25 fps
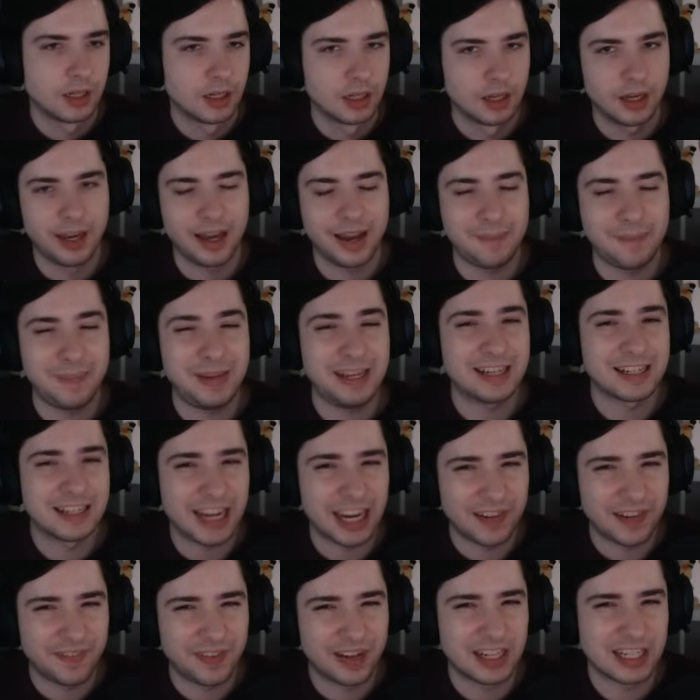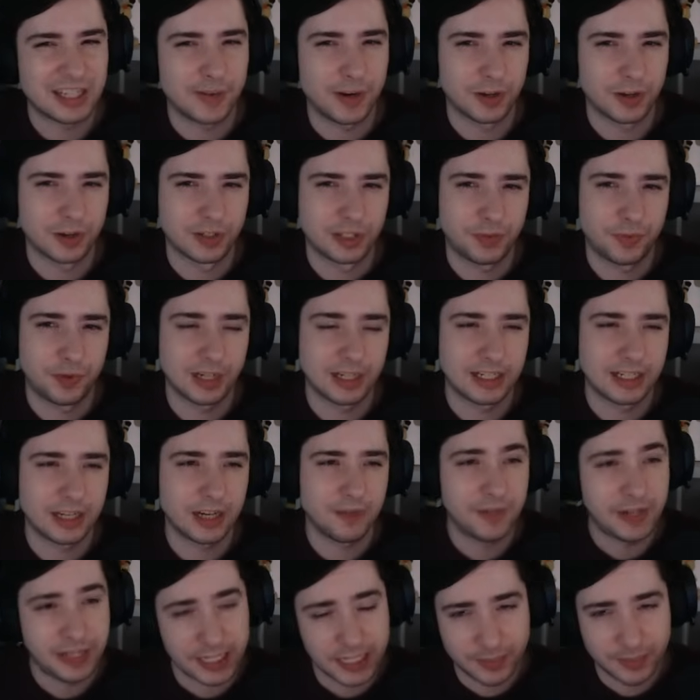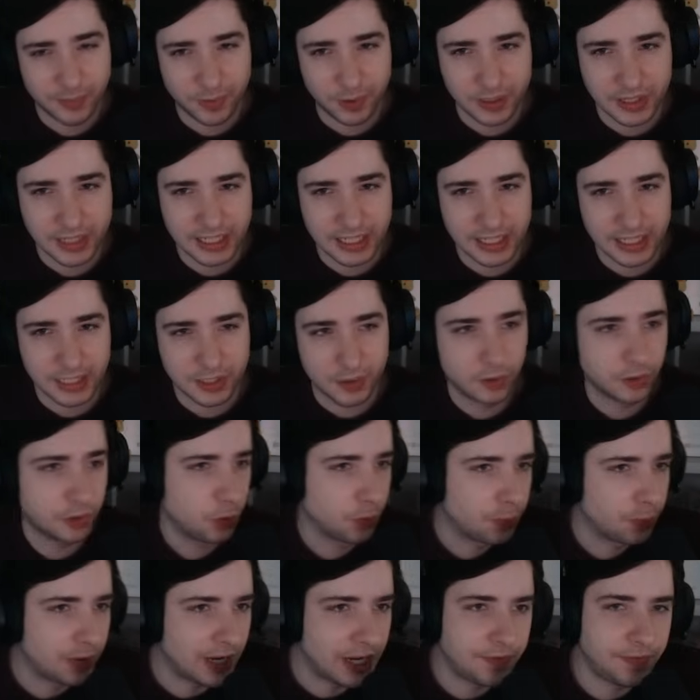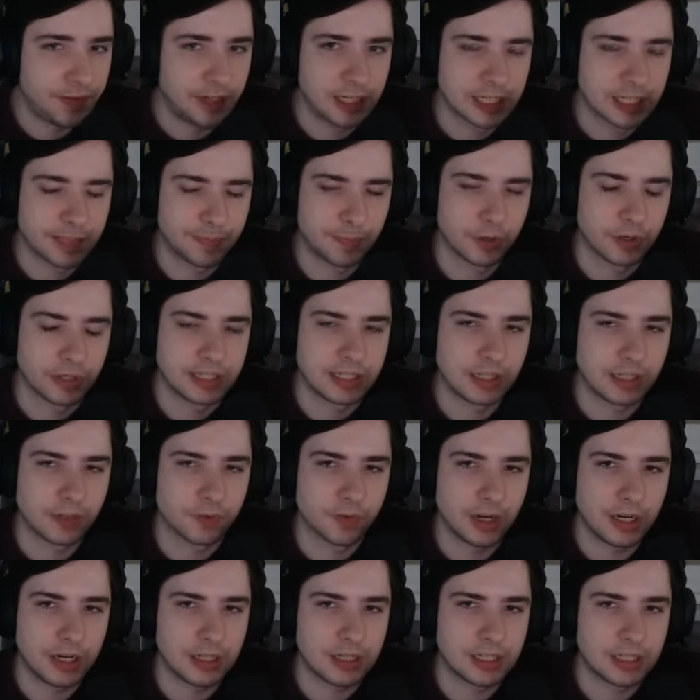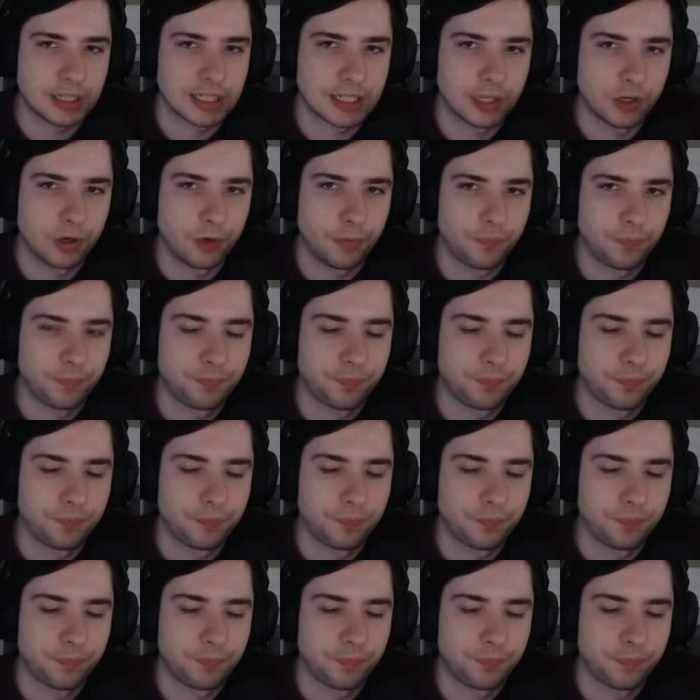I mean, attack rate is great on Trenatar, weakness policy is good. You play weakness policy, right? So,